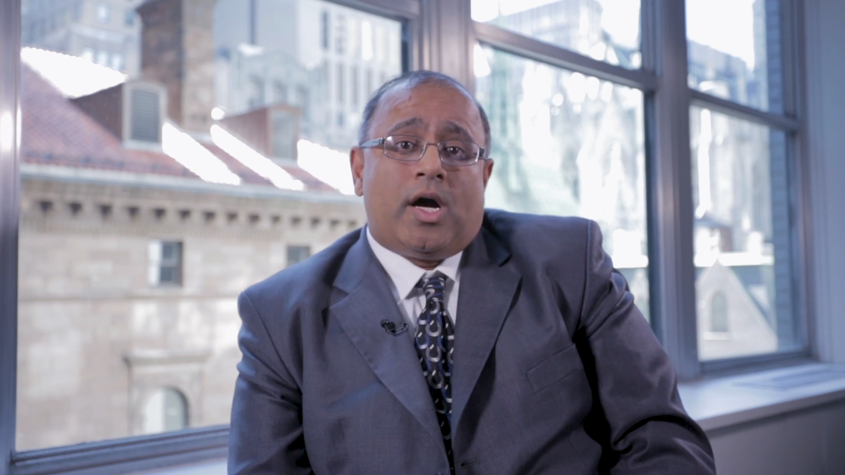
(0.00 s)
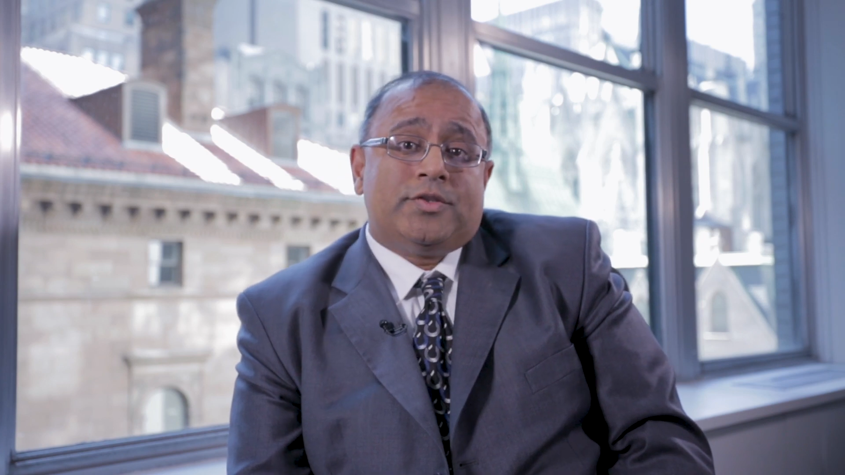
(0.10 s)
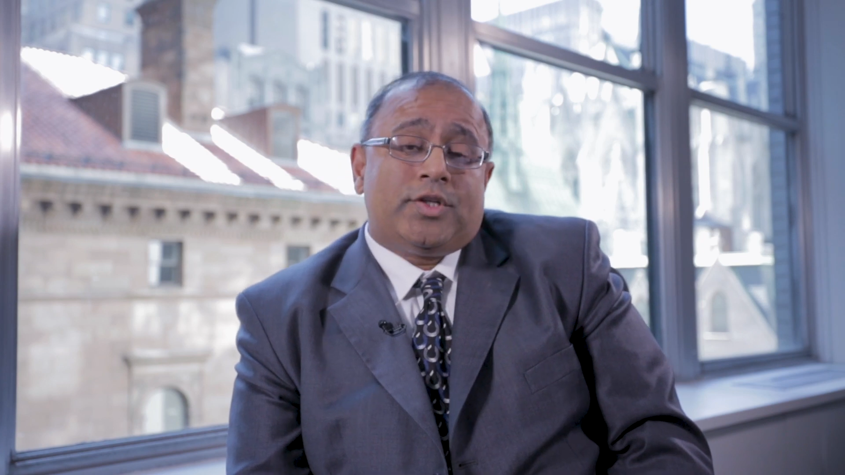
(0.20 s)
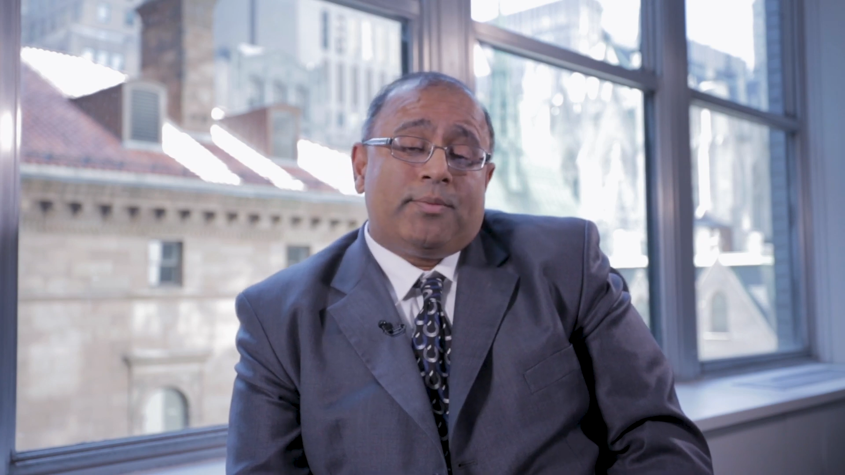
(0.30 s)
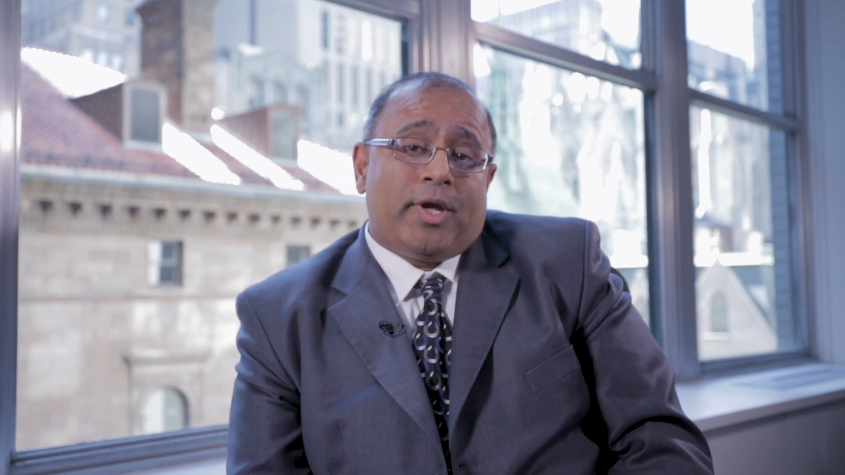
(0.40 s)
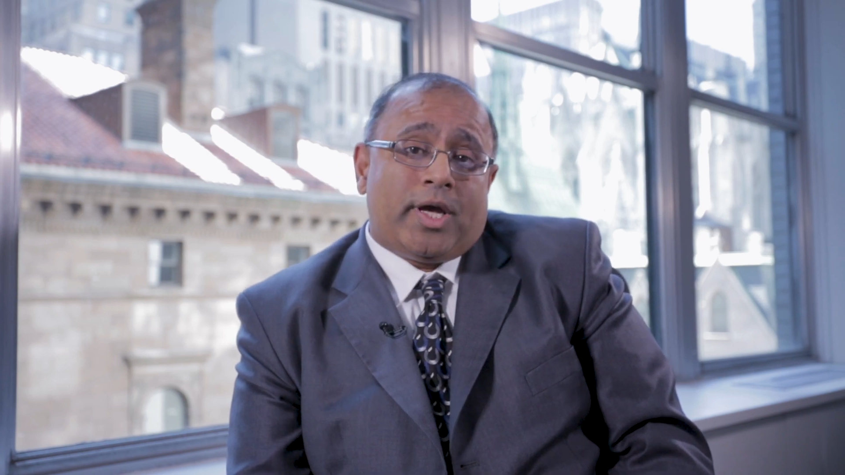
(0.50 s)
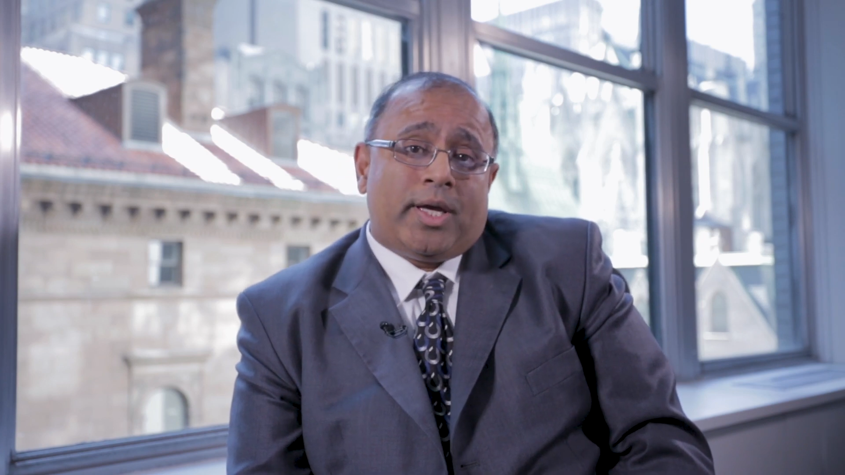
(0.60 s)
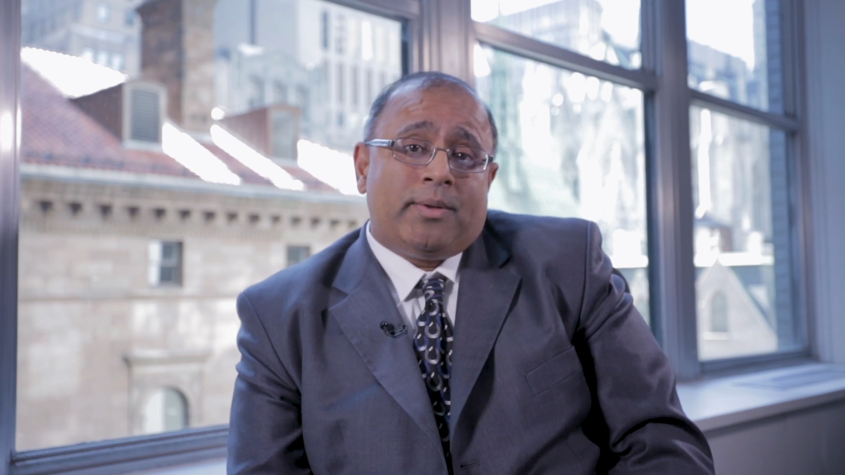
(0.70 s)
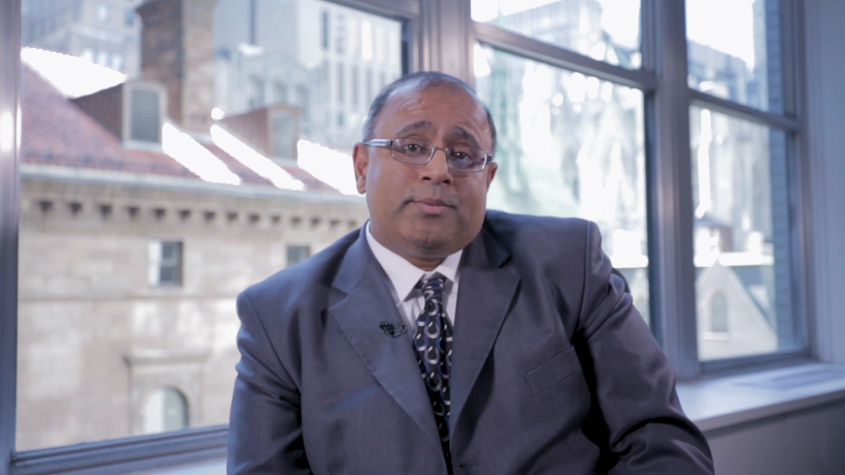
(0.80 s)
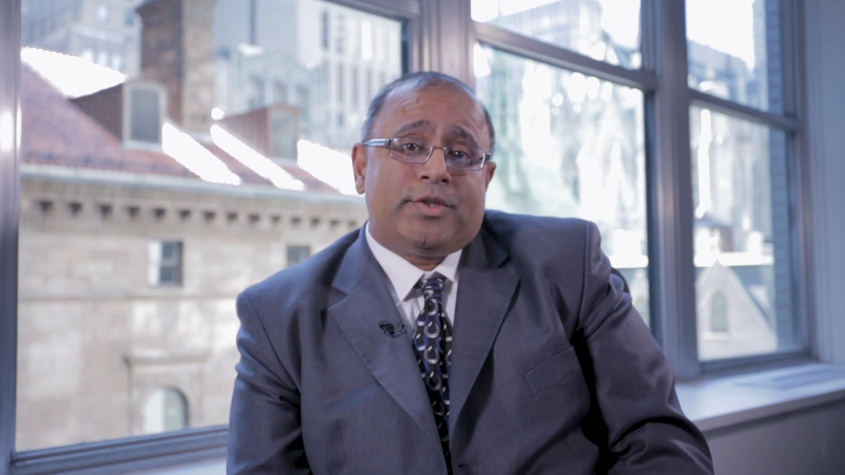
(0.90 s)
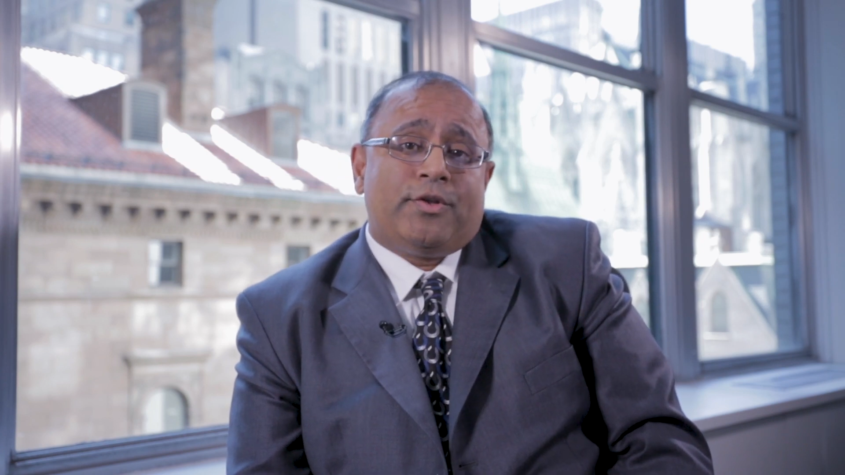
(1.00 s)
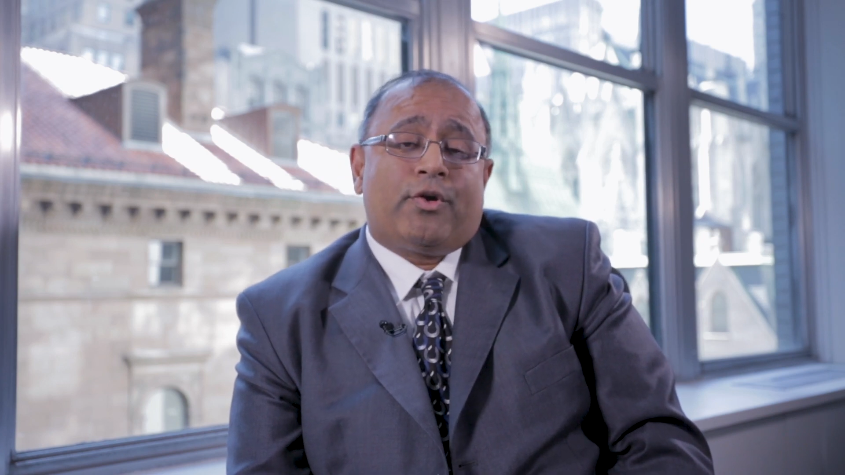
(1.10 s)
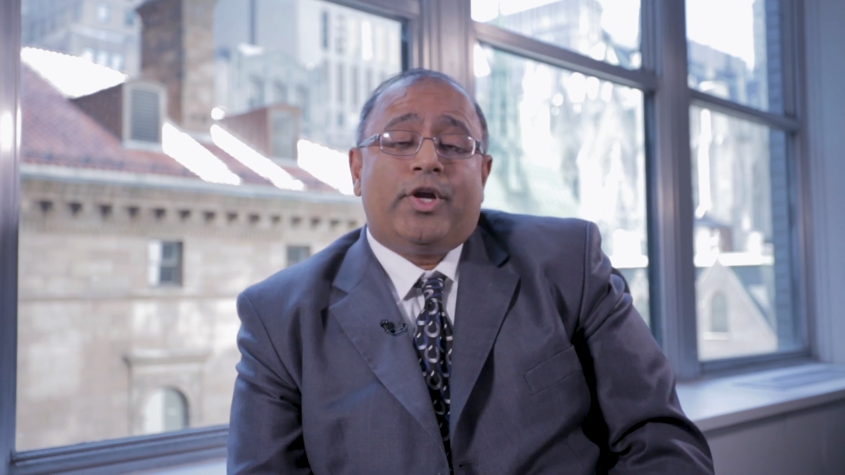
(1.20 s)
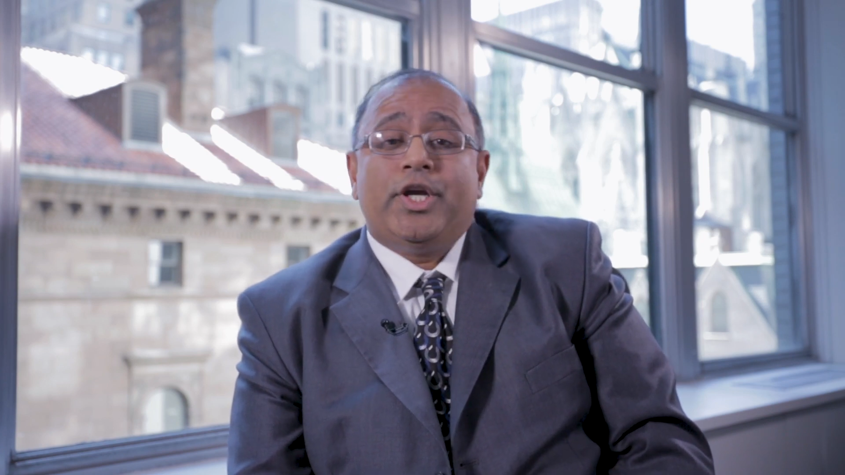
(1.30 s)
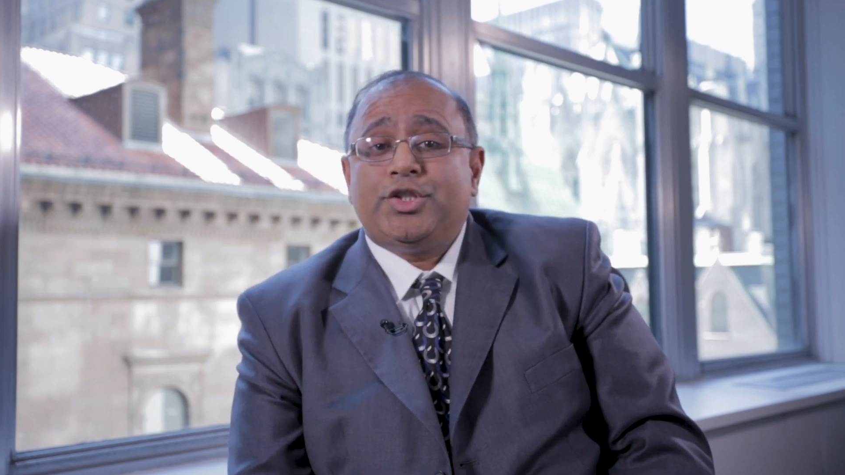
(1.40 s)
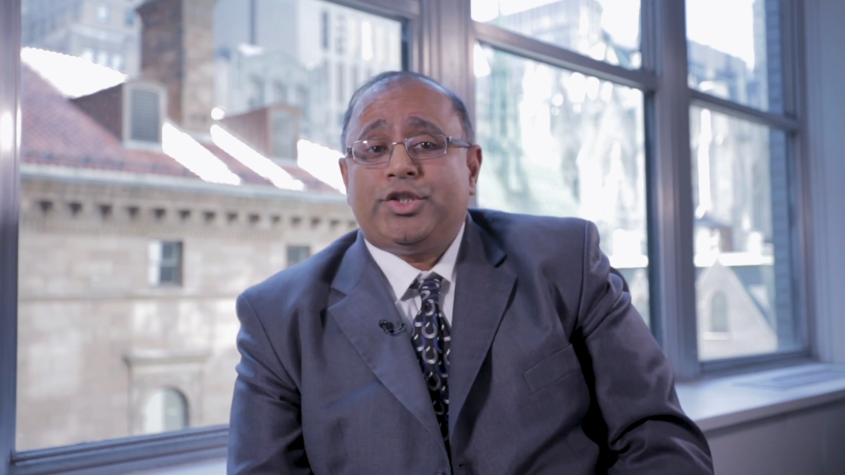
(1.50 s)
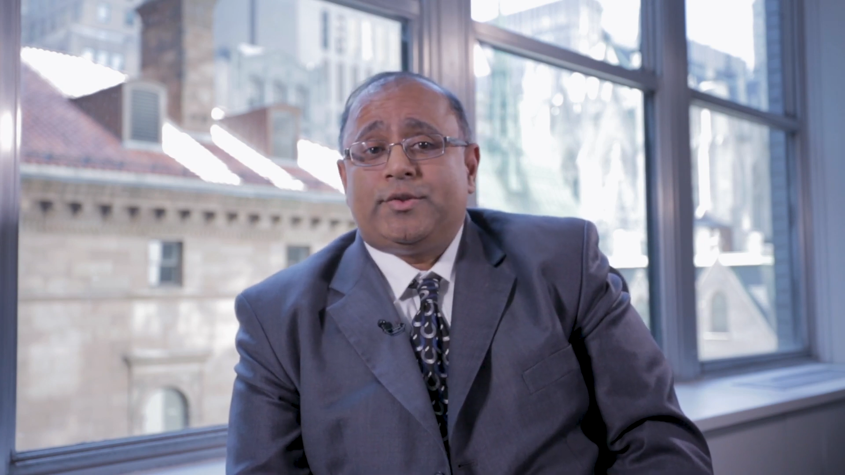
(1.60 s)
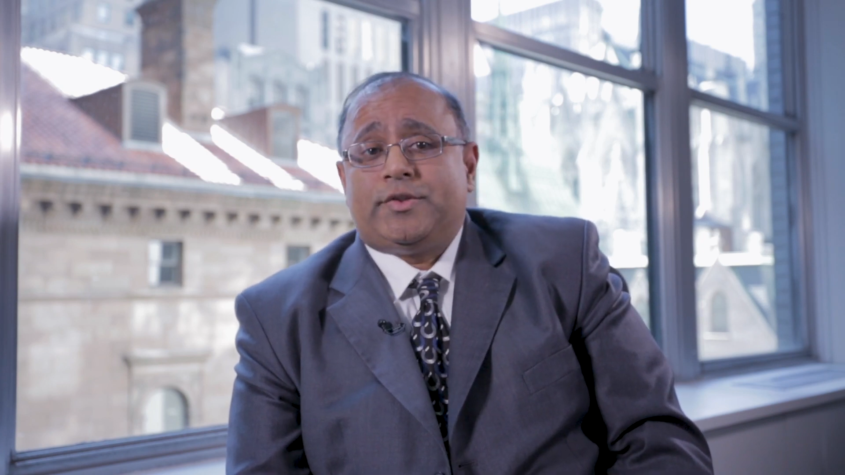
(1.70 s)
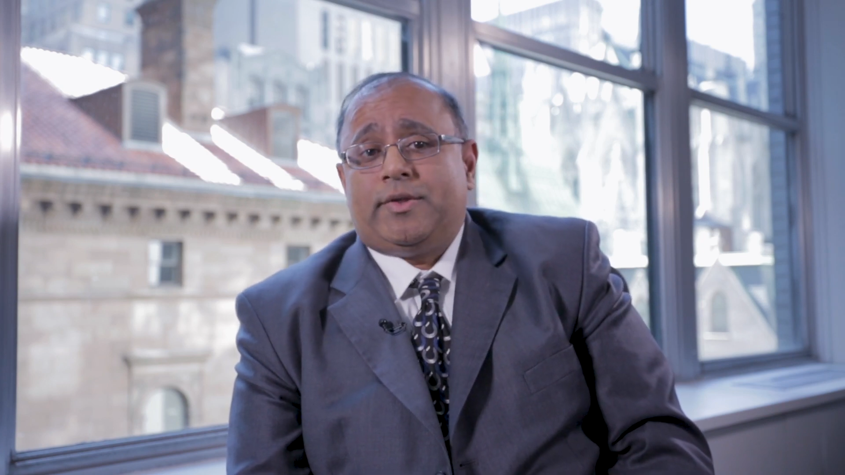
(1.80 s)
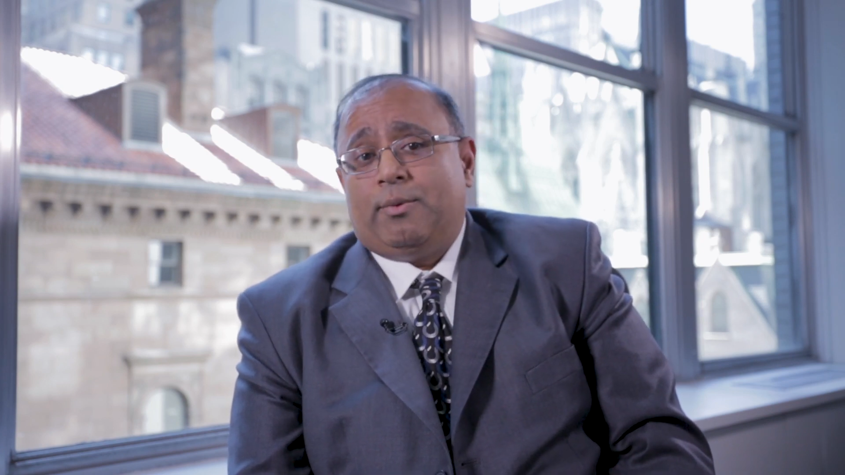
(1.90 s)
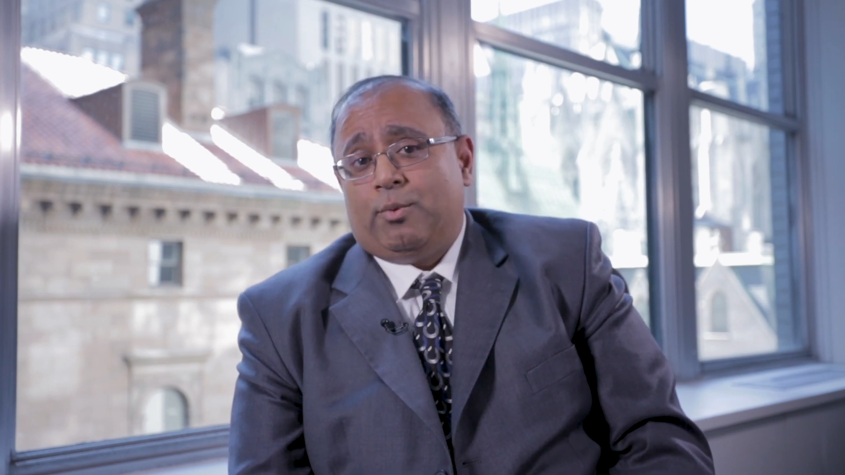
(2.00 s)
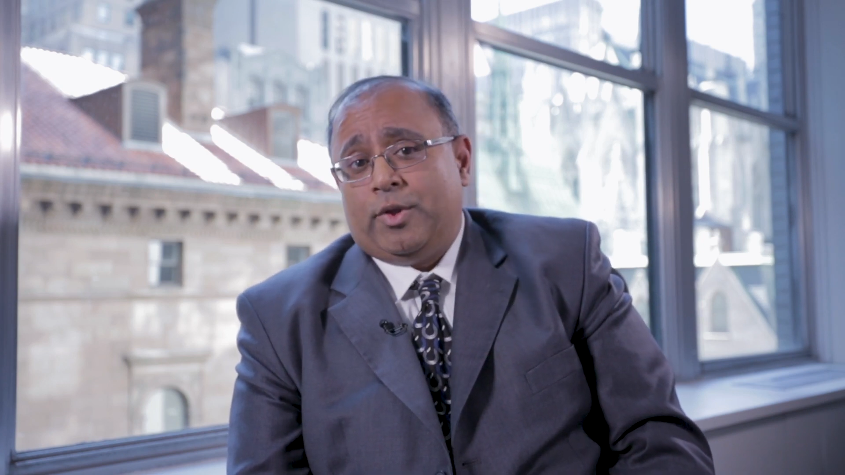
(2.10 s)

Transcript: Sometimes there are issues